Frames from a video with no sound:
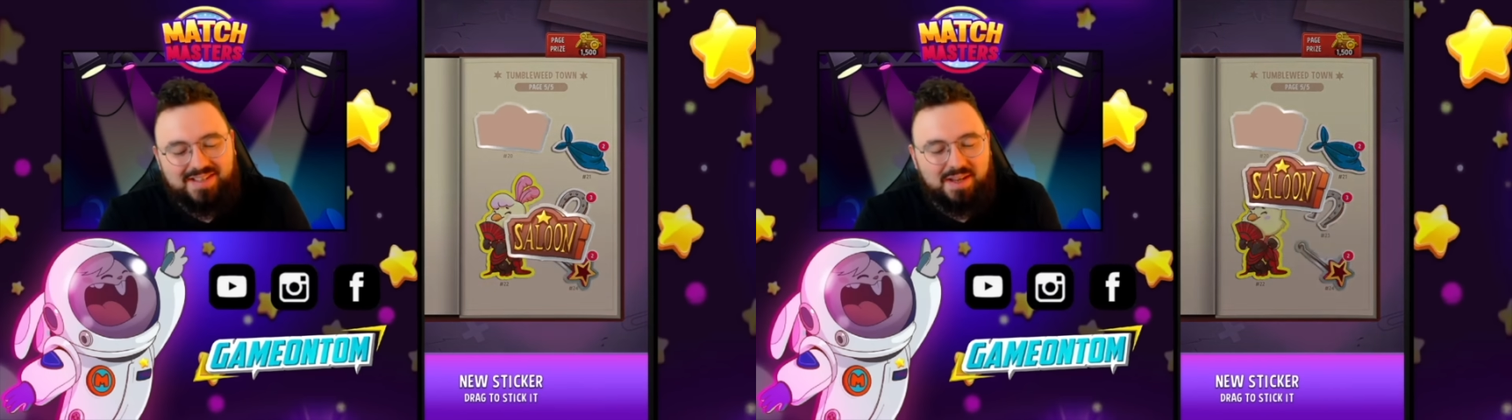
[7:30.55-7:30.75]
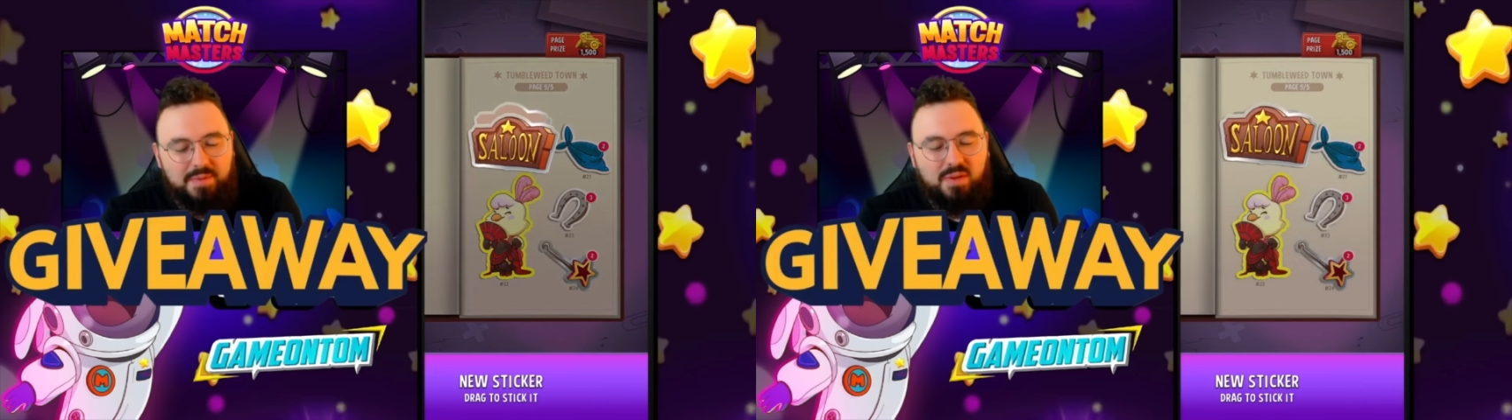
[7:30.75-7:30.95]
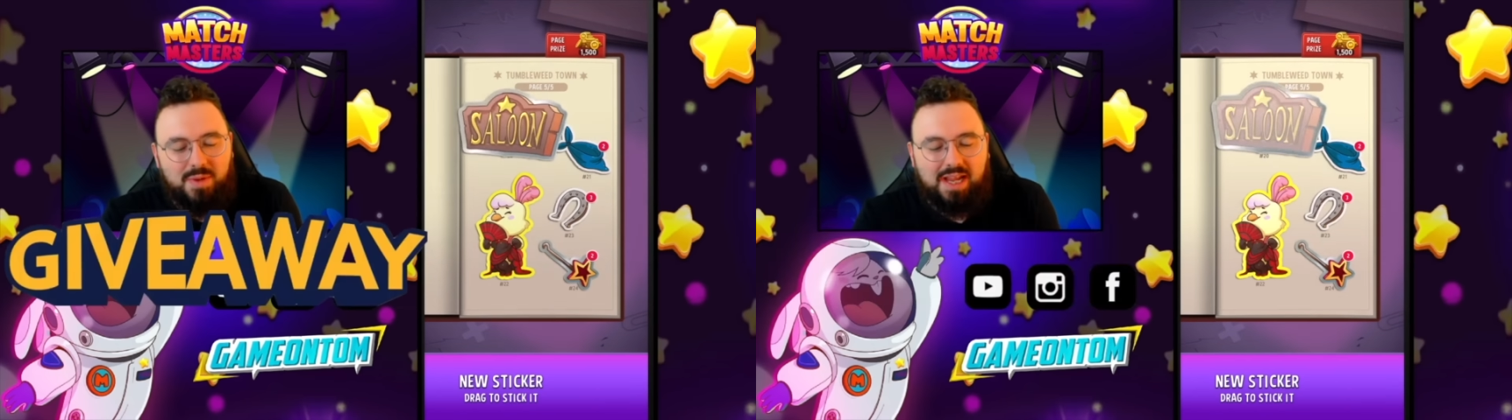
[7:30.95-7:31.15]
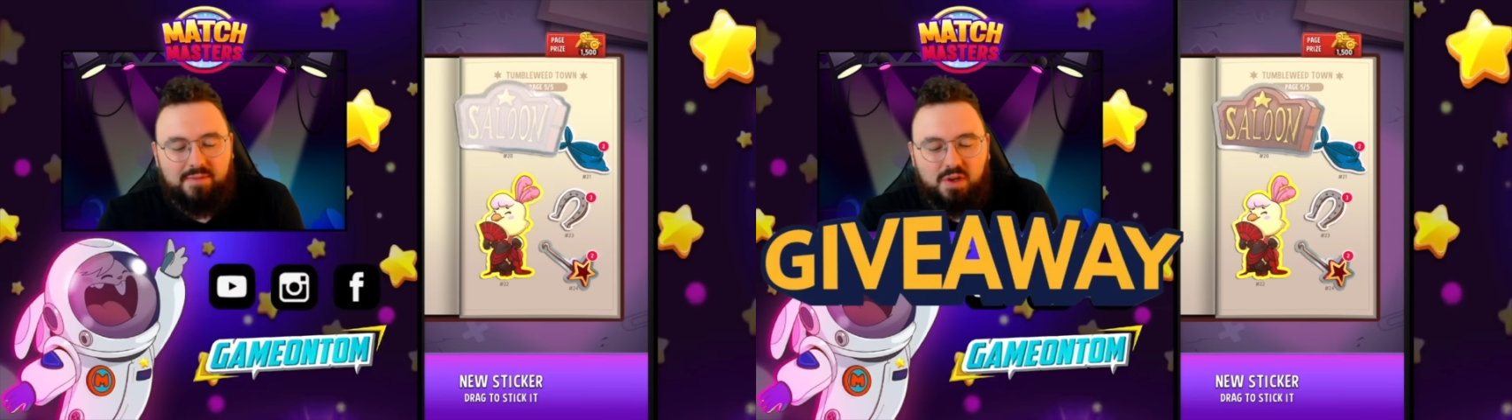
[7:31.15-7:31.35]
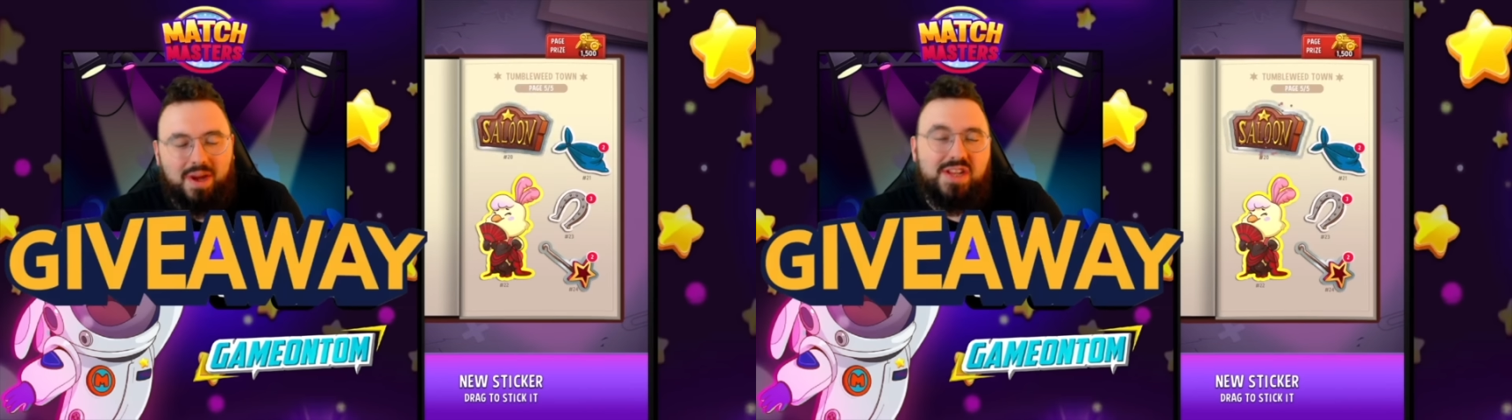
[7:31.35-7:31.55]
and some of them we're
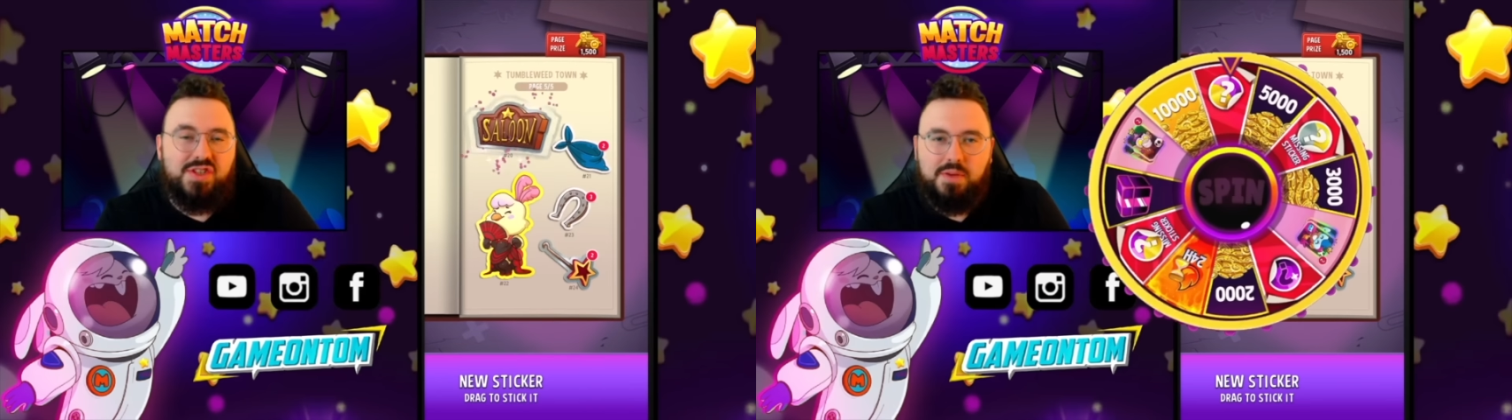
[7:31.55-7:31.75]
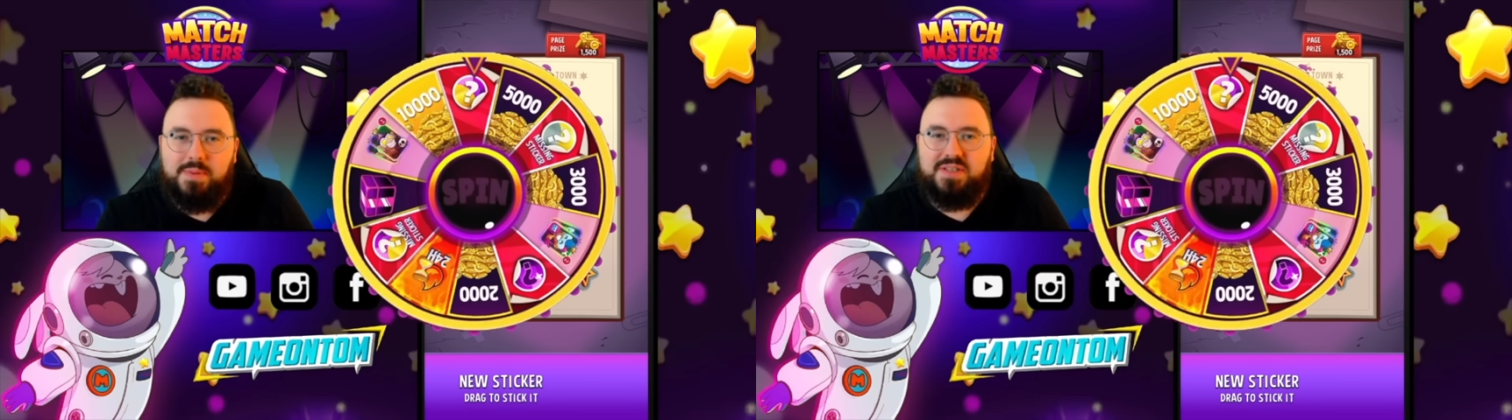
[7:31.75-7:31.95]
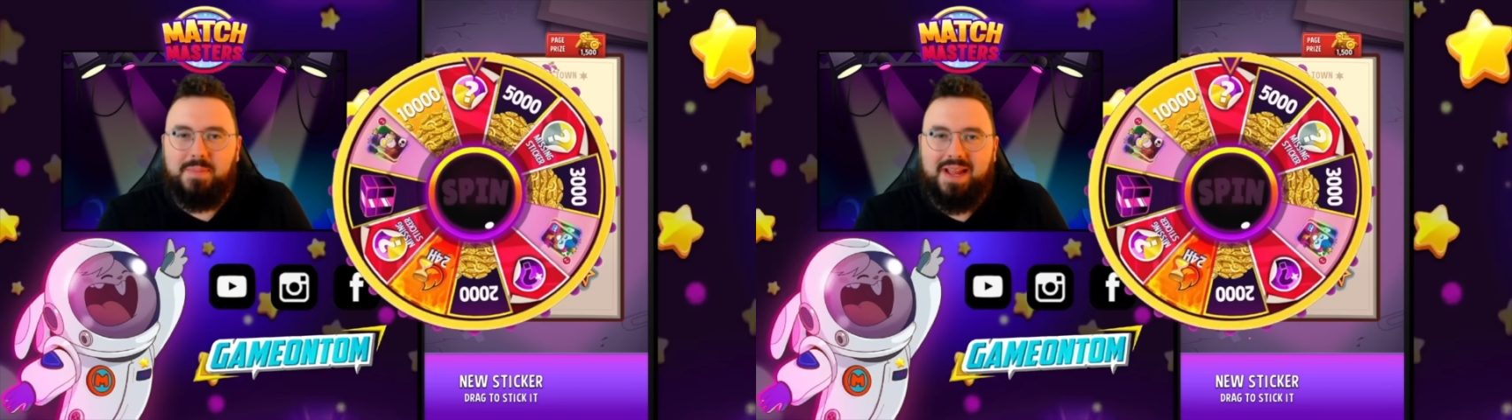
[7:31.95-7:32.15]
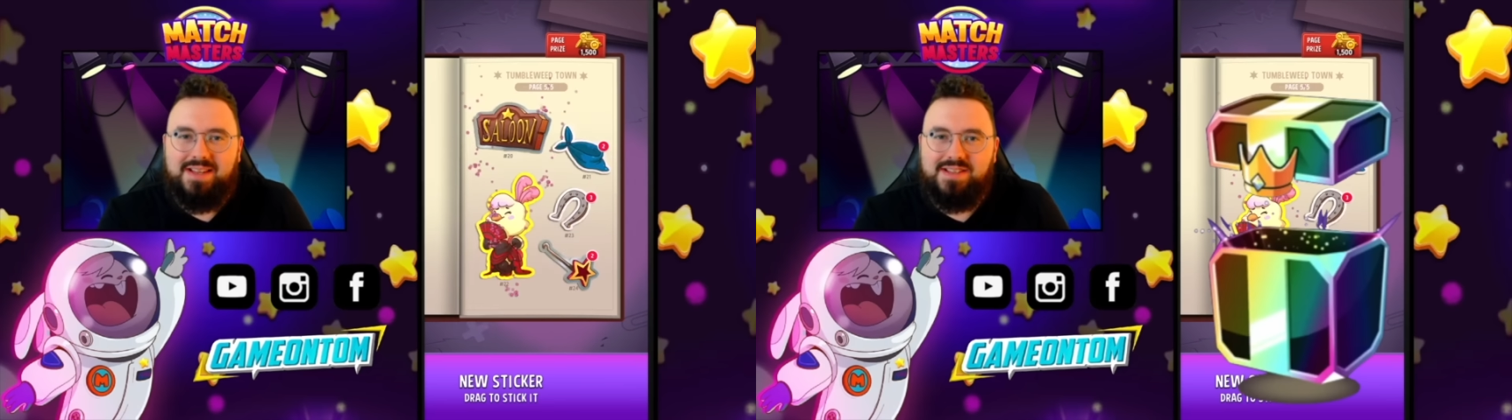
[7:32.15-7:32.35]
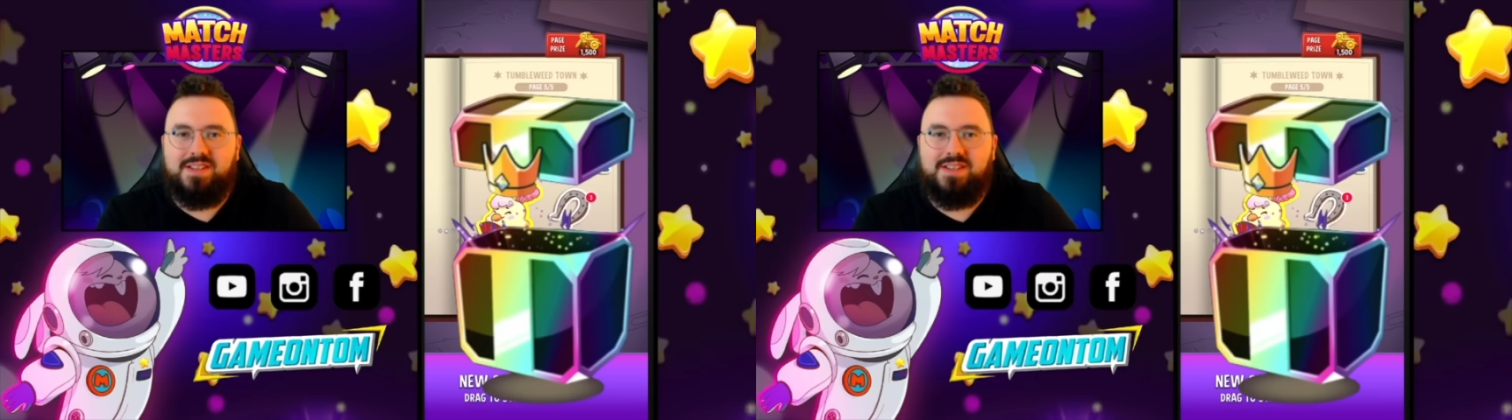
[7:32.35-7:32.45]
giving away super spins